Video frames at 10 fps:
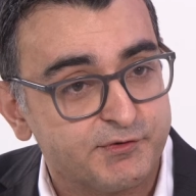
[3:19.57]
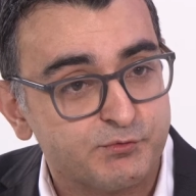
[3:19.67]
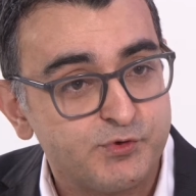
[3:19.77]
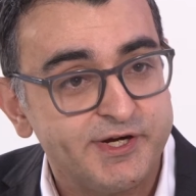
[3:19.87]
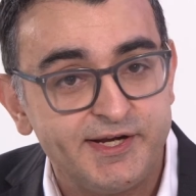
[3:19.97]
is a
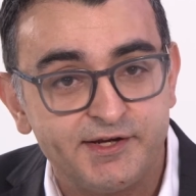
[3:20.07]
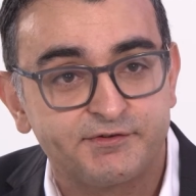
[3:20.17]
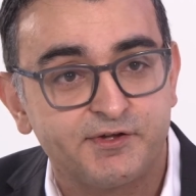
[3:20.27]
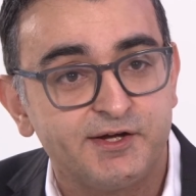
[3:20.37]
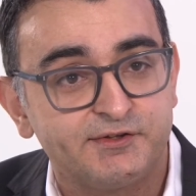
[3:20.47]
really
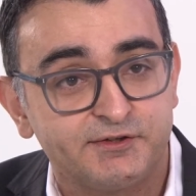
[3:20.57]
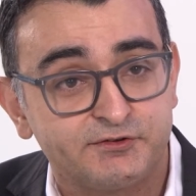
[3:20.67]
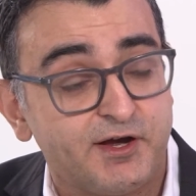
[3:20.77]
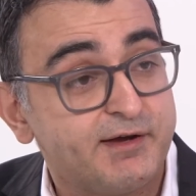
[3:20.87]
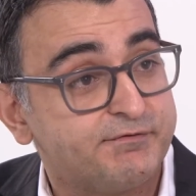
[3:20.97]
exciting
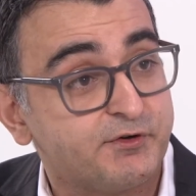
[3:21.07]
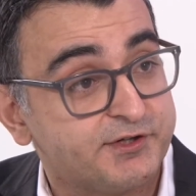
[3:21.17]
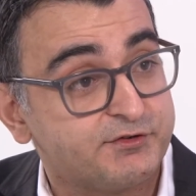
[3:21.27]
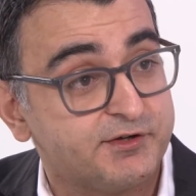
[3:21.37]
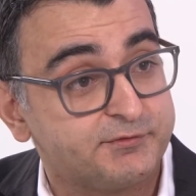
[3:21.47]
time for
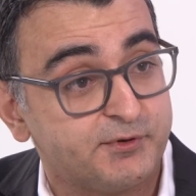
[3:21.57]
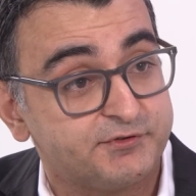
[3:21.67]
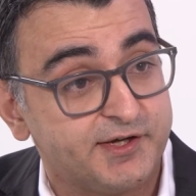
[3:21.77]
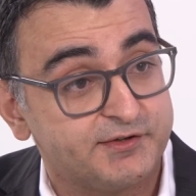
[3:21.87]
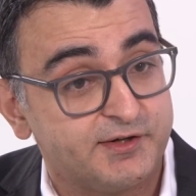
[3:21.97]
the
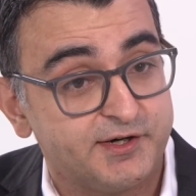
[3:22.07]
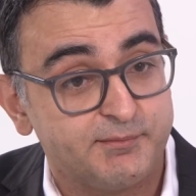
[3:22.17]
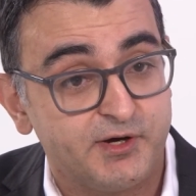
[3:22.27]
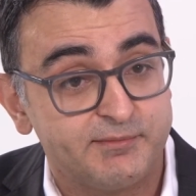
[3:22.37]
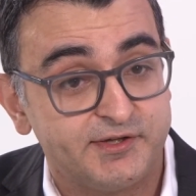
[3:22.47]
transport sector at
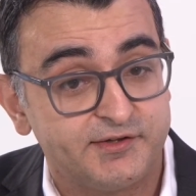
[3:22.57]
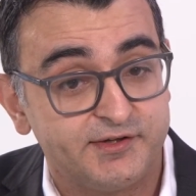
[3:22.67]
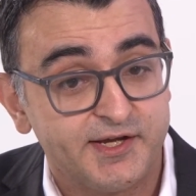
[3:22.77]
the moment.